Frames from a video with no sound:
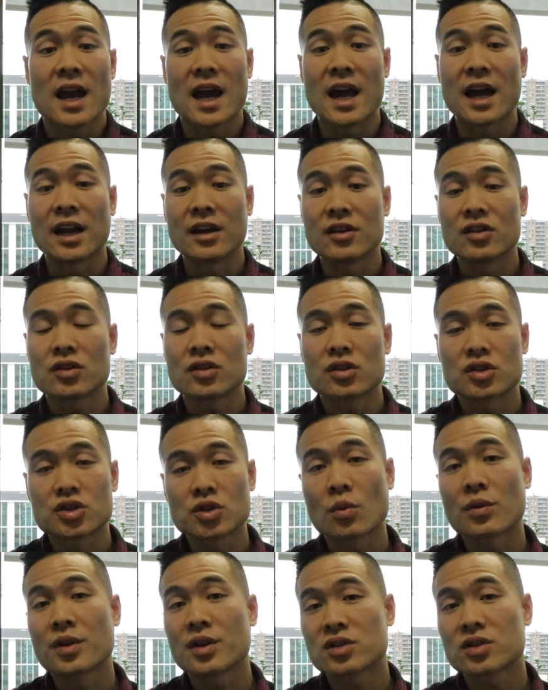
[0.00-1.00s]
And
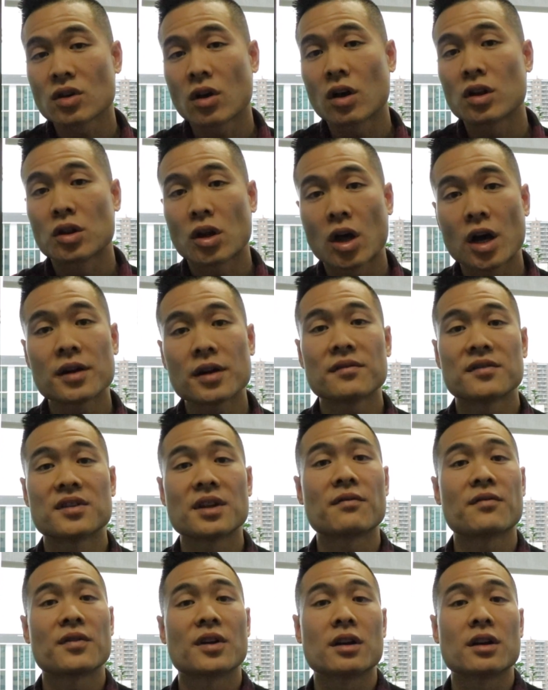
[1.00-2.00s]
so there's a lot of
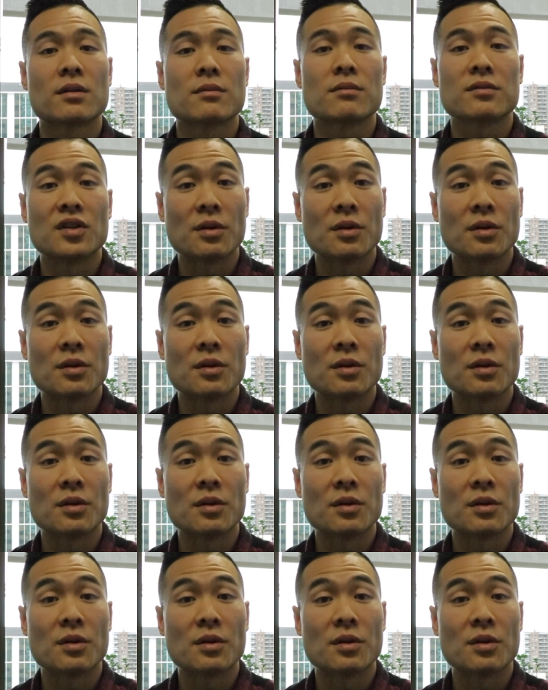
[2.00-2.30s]
different